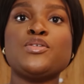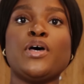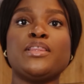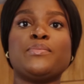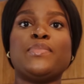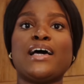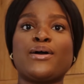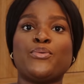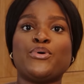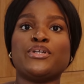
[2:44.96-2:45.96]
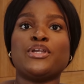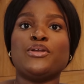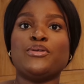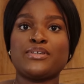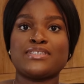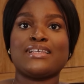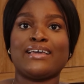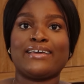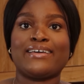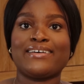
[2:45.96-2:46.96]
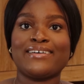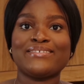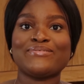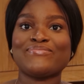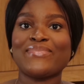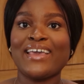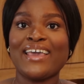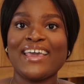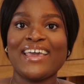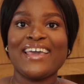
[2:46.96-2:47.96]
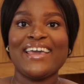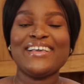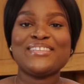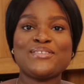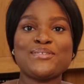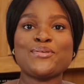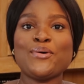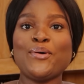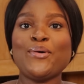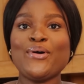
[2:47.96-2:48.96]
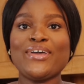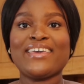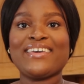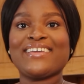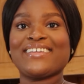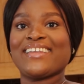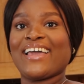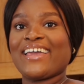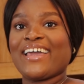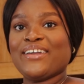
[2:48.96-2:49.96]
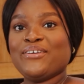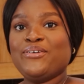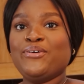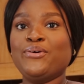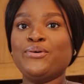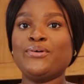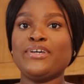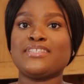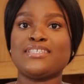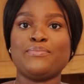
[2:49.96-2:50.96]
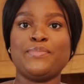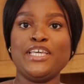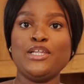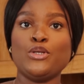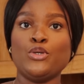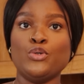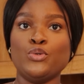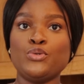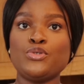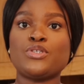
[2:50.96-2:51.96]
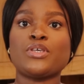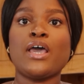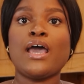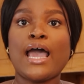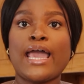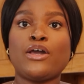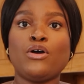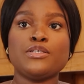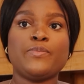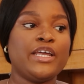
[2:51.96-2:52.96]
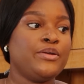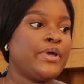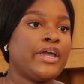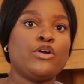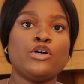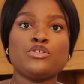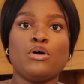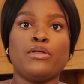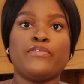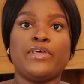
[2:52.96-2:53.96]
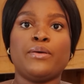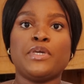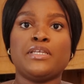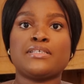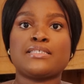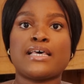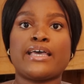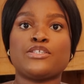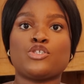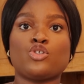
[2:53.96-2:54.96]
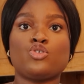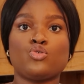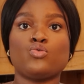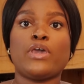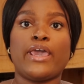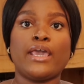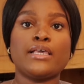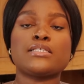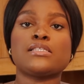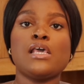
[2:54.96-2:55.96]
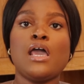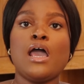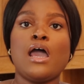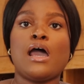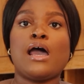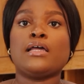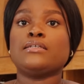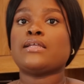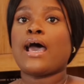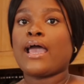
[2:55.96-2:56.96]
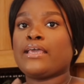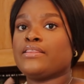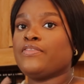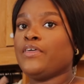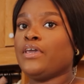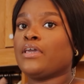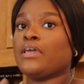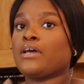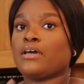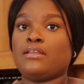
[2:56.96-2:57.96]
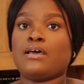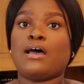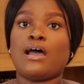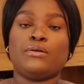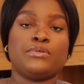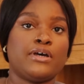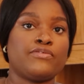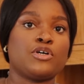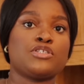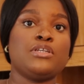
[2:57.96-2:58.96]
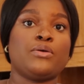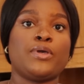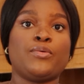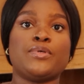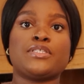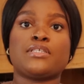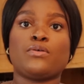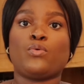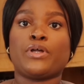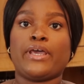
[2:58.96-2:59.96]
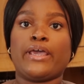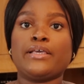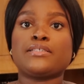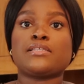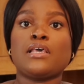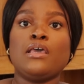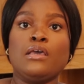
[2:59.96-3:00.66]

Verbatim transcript: is what the black one looks like it's so like i don't know it's a bit loose i got by the way i got all of them in the size 2x and i think that i would have gotten away with 1x